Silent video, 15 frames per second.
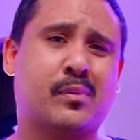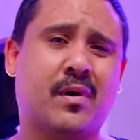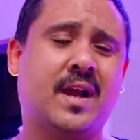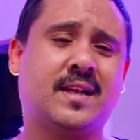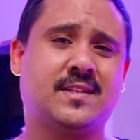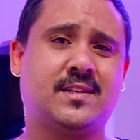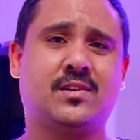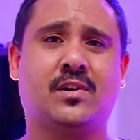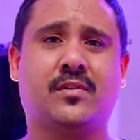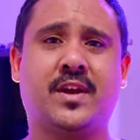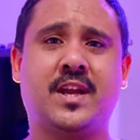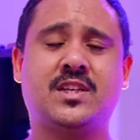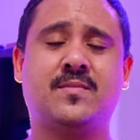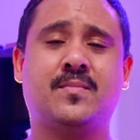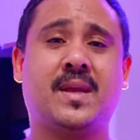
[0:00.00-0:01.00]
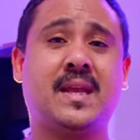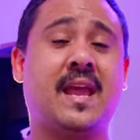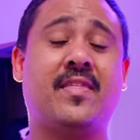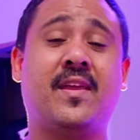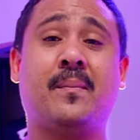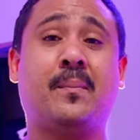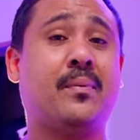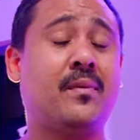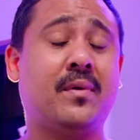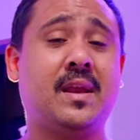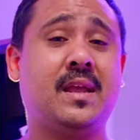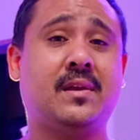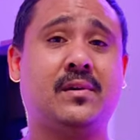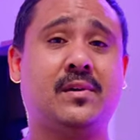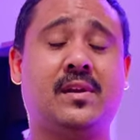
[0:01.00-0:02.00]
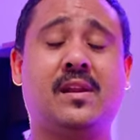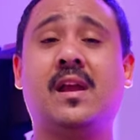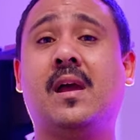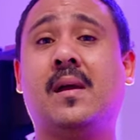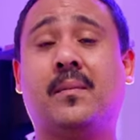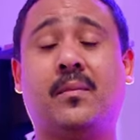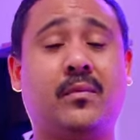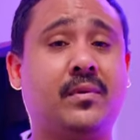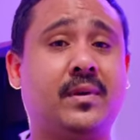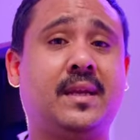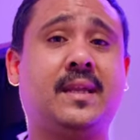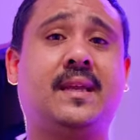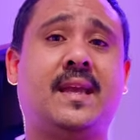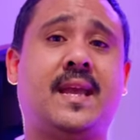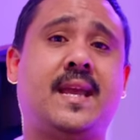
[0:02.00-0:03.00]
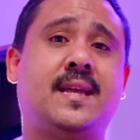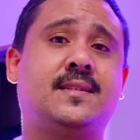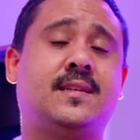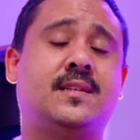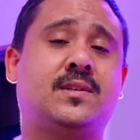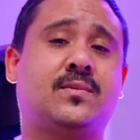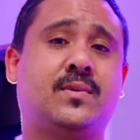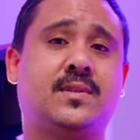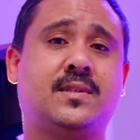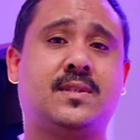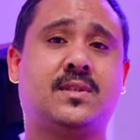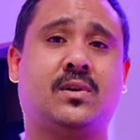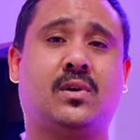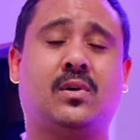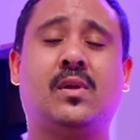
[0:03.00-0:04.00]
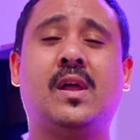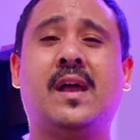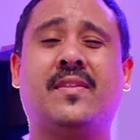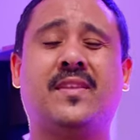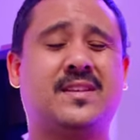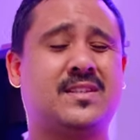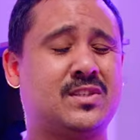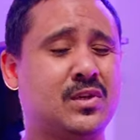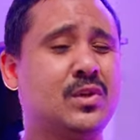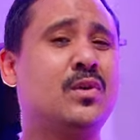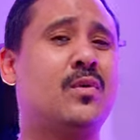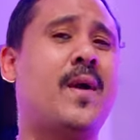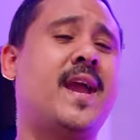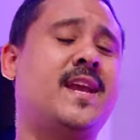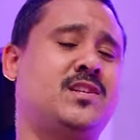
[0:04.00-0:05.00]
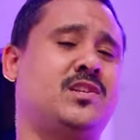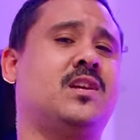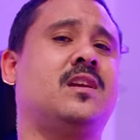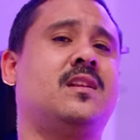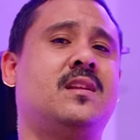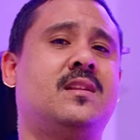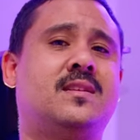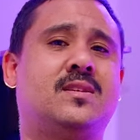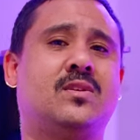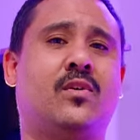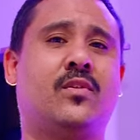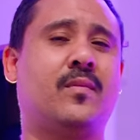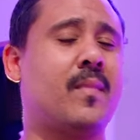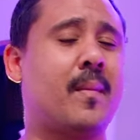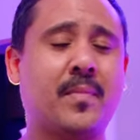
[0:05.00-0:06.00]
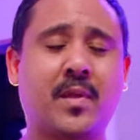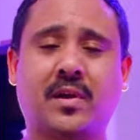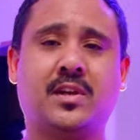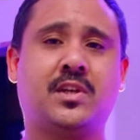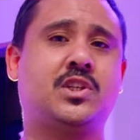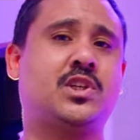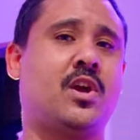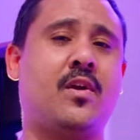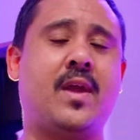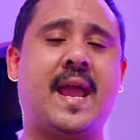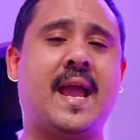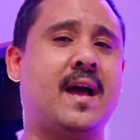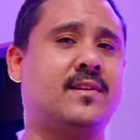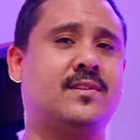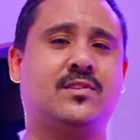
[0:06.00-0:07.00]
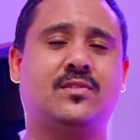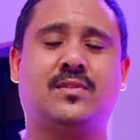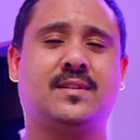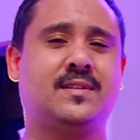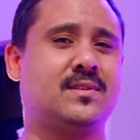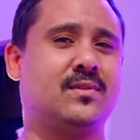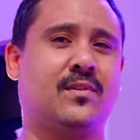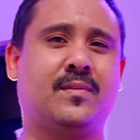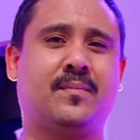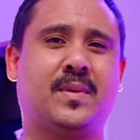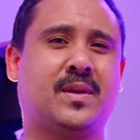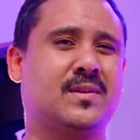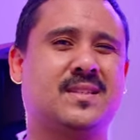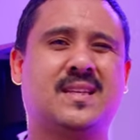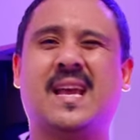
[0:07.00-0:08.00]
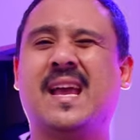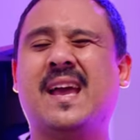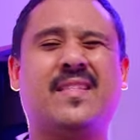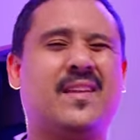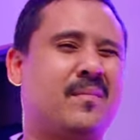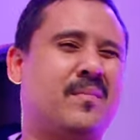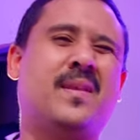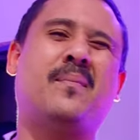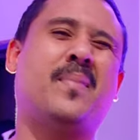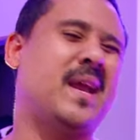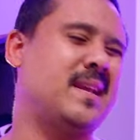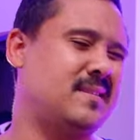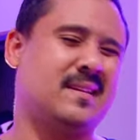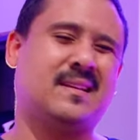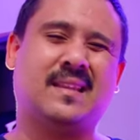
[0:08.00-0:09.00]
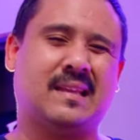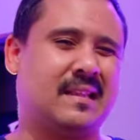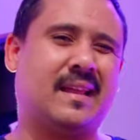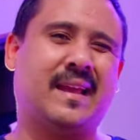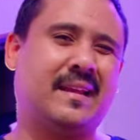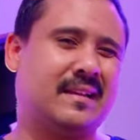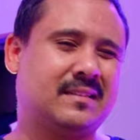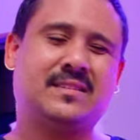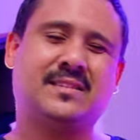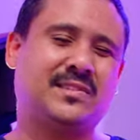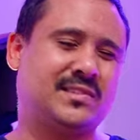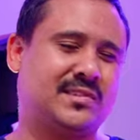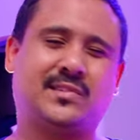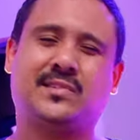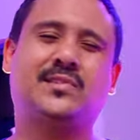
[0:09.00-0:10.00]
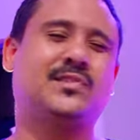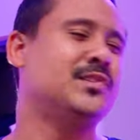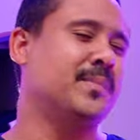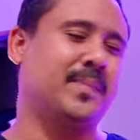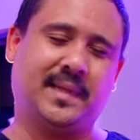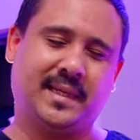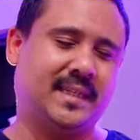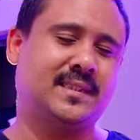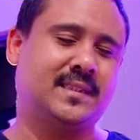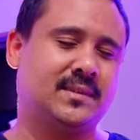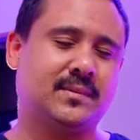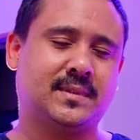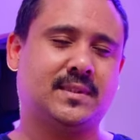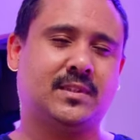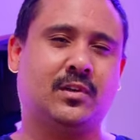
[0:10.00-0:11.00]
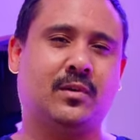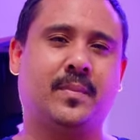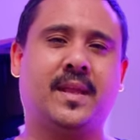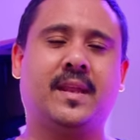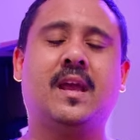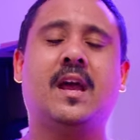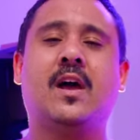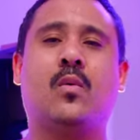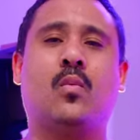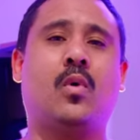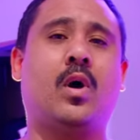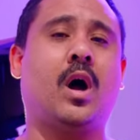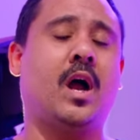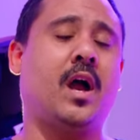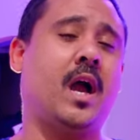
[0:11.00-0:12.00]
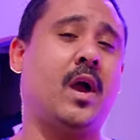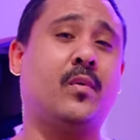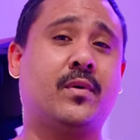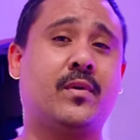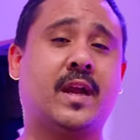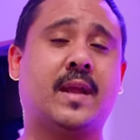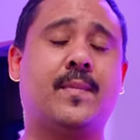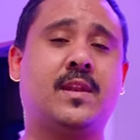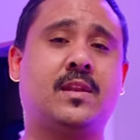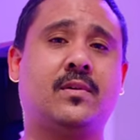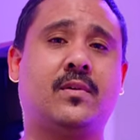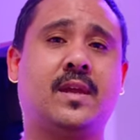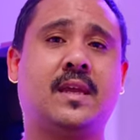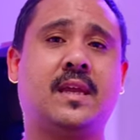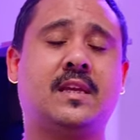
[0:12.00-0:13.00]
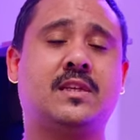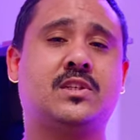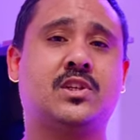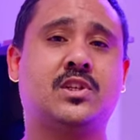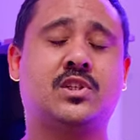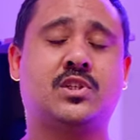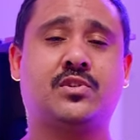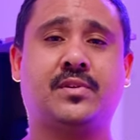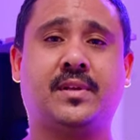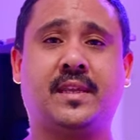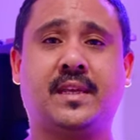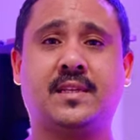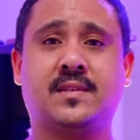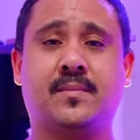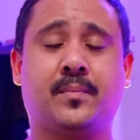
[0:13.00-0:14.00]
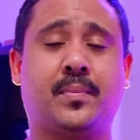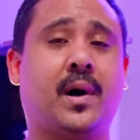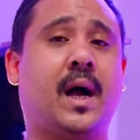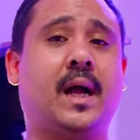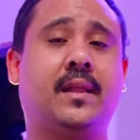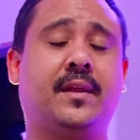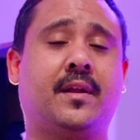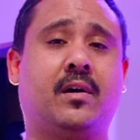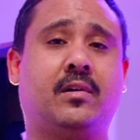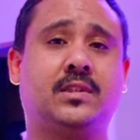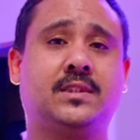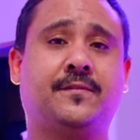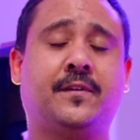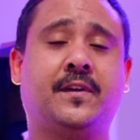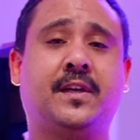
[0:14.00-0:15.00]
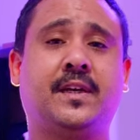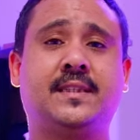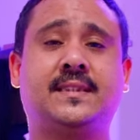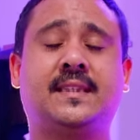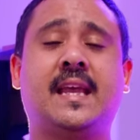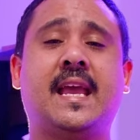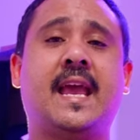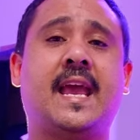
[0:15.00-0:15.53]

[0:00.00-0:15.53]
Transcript: price in your region, but yeah, they're pretty good, really easy to install. There's two ways you can install them. I'm not gonna show how to install them because they're basically like super easy to install, but what I would recommend doing is just drilling some pilot holes first